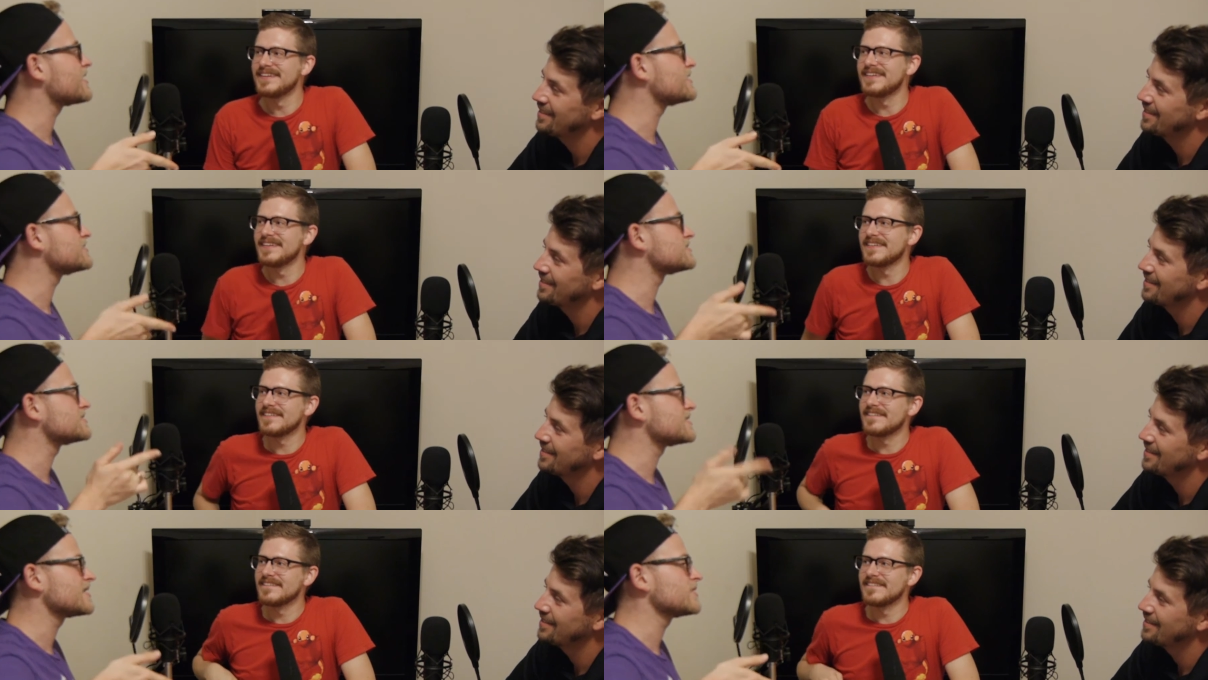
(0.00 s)
Speaker 1: is the
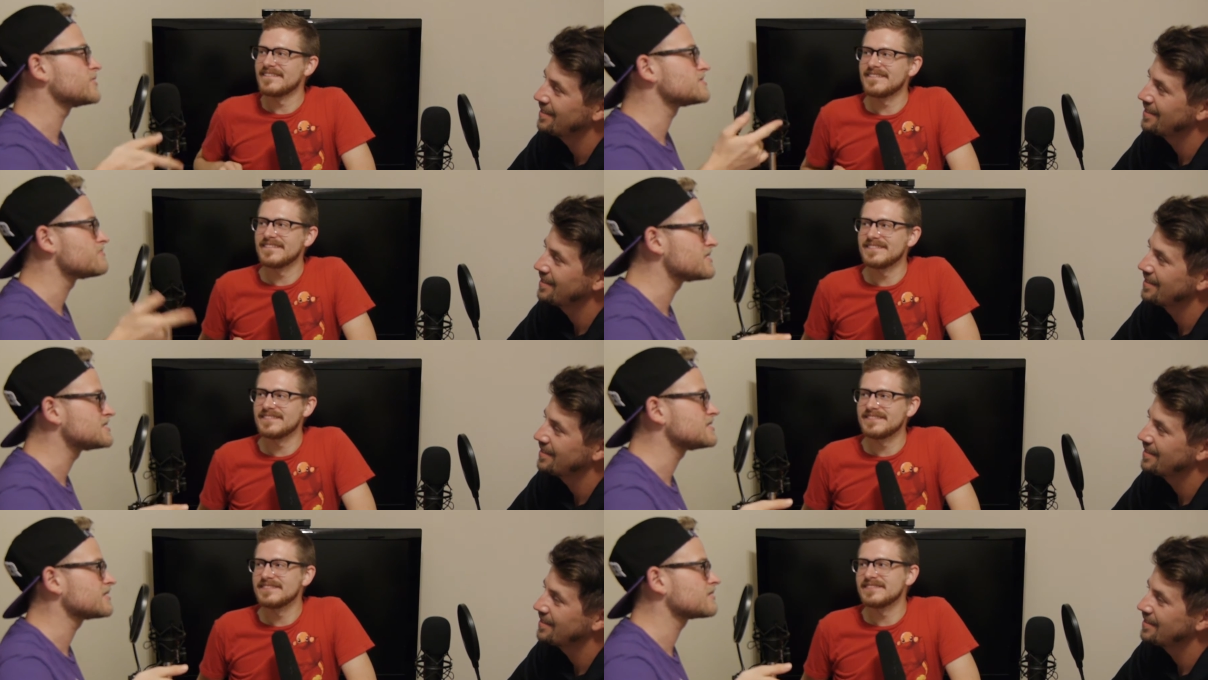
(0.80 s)
St. Louis
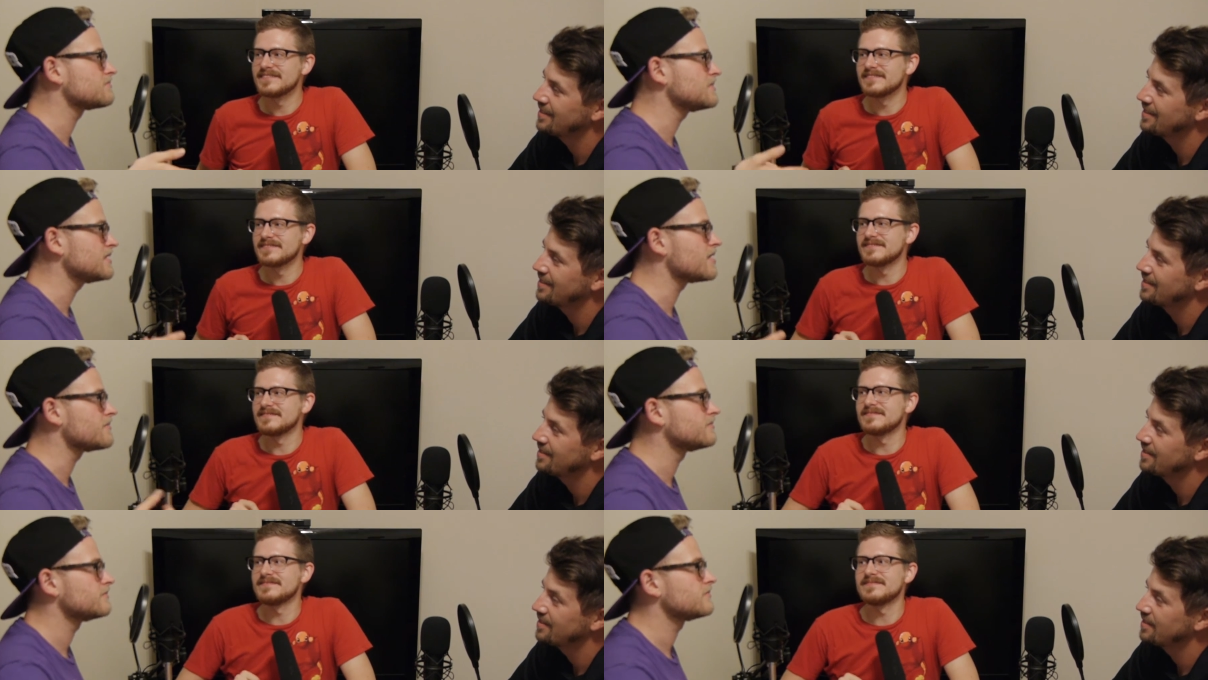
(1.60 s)
Mystic meetup
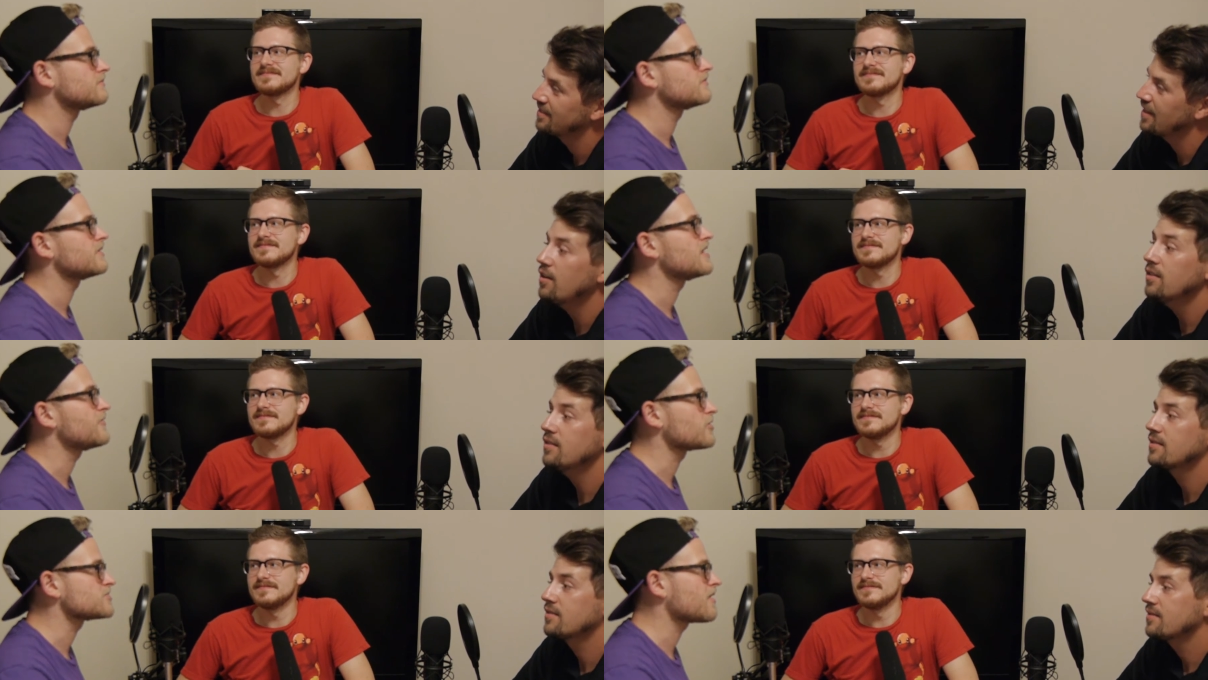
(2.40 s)
oh.
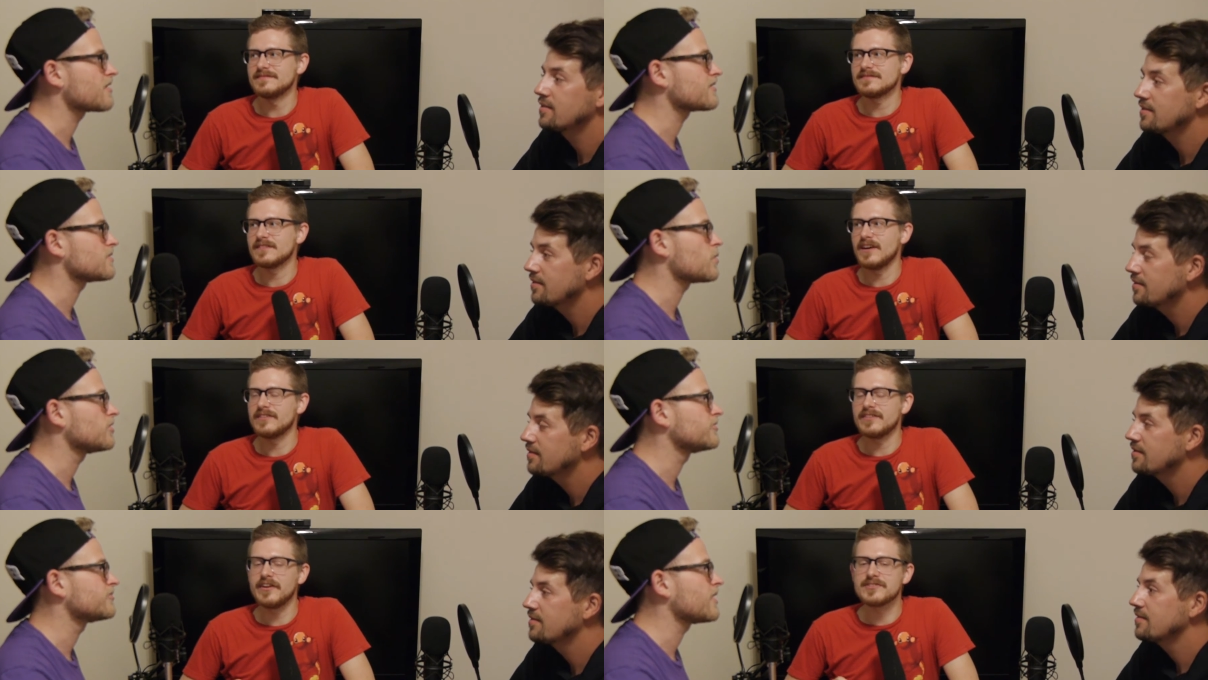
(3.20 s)
Forest Park at the
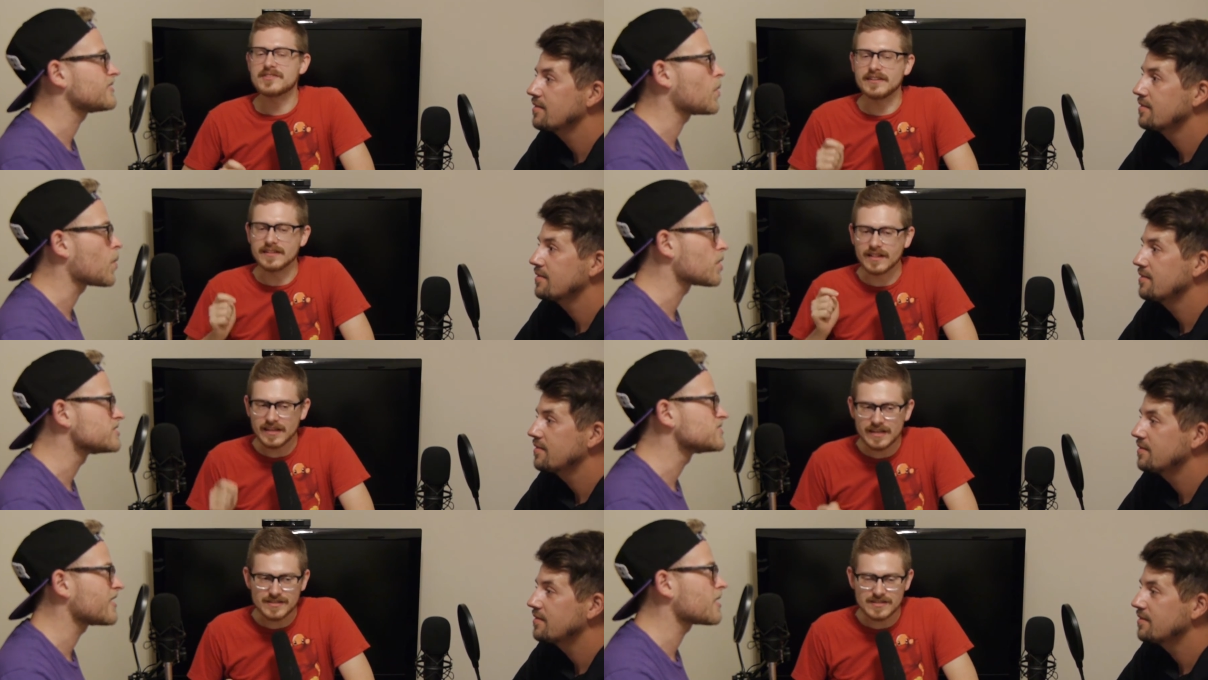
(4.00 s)
World's there's at the at
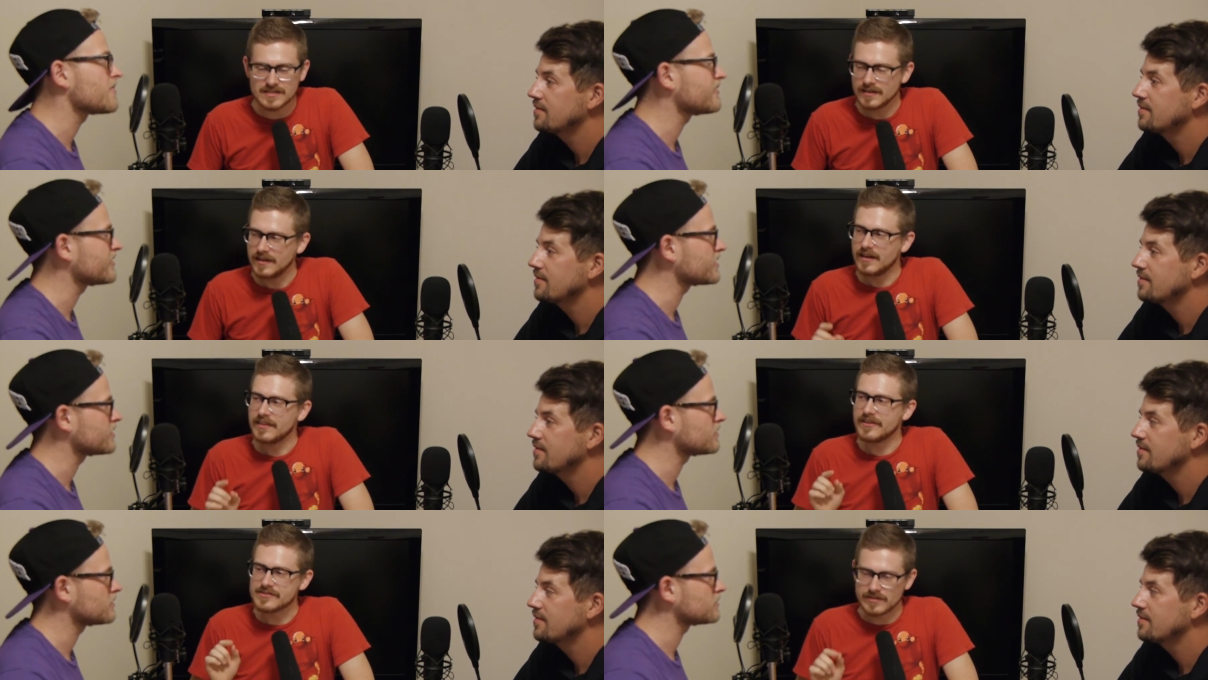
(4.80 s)
World's least, Fair
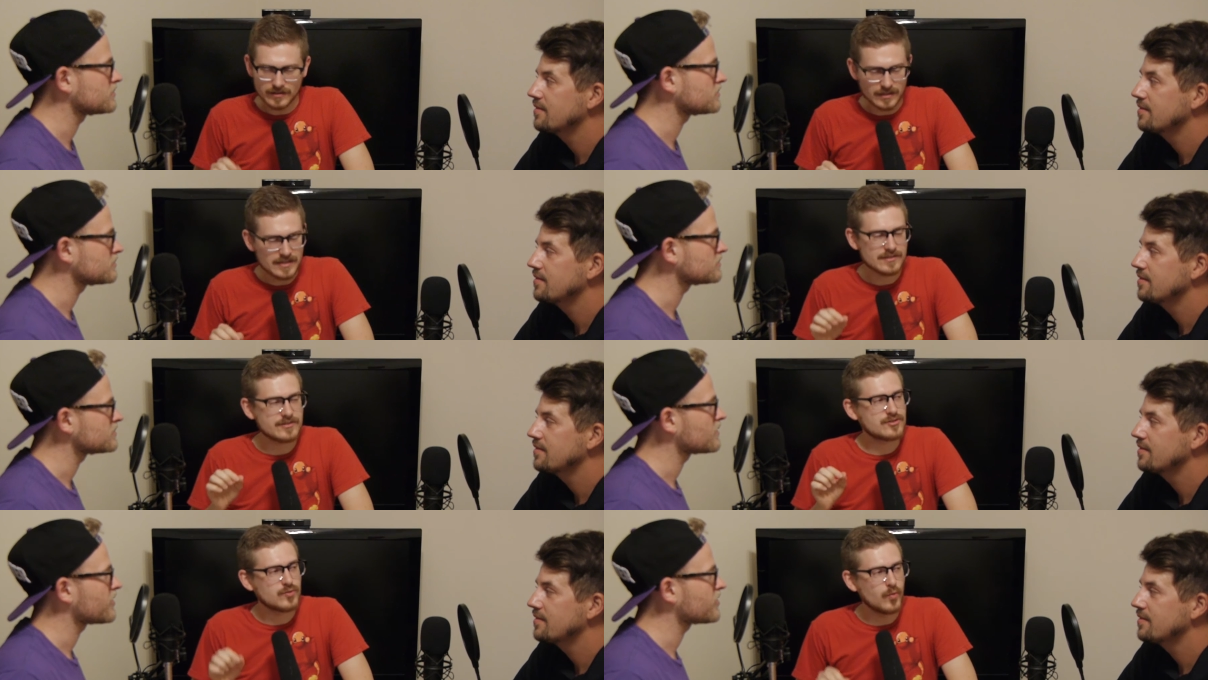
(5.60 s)
Pavilion. There's
Speaker 2: at
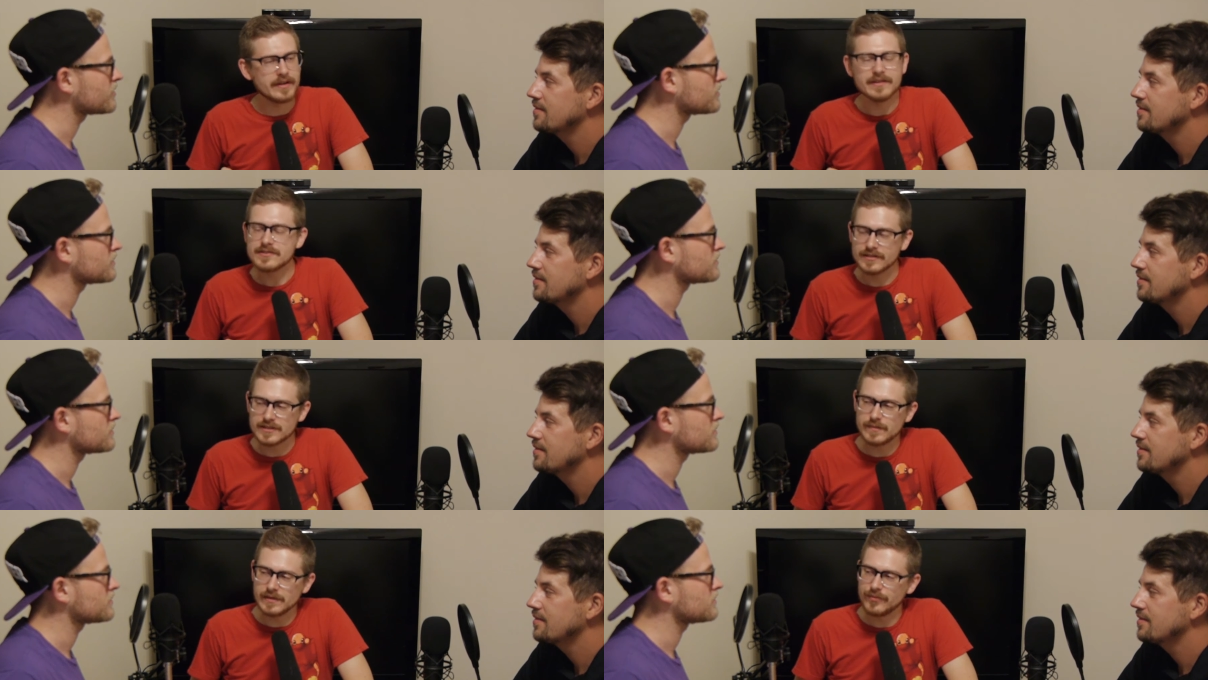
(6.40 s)
least
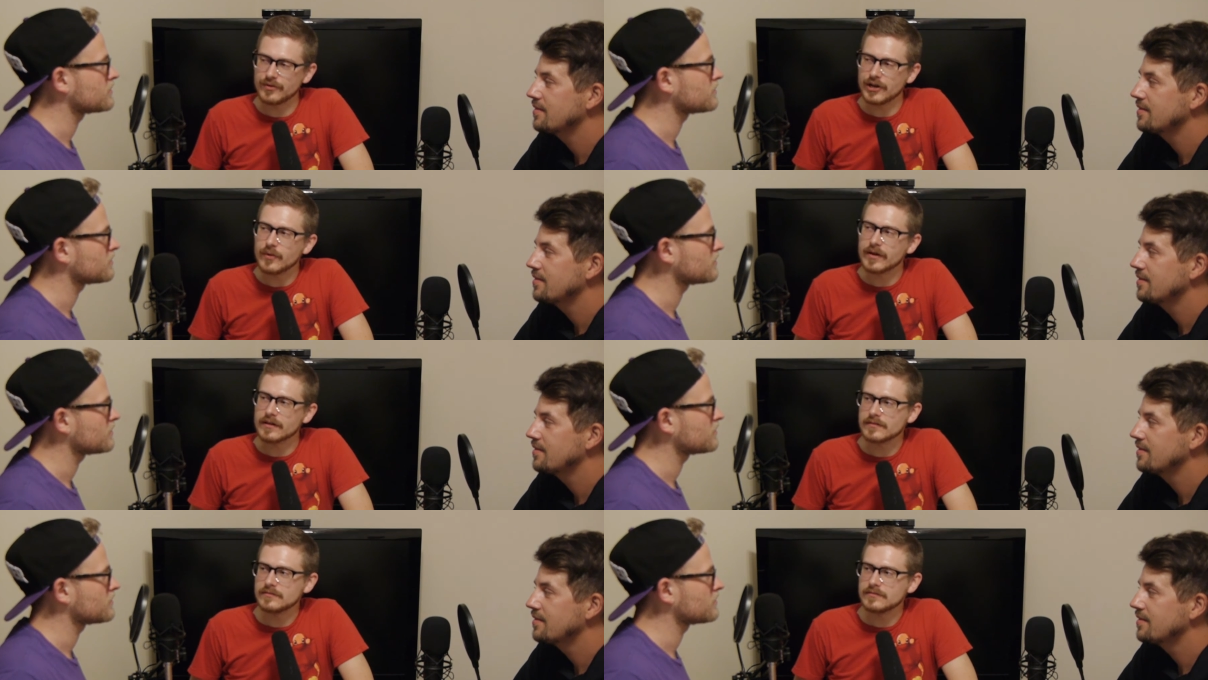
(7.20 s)
26 people going.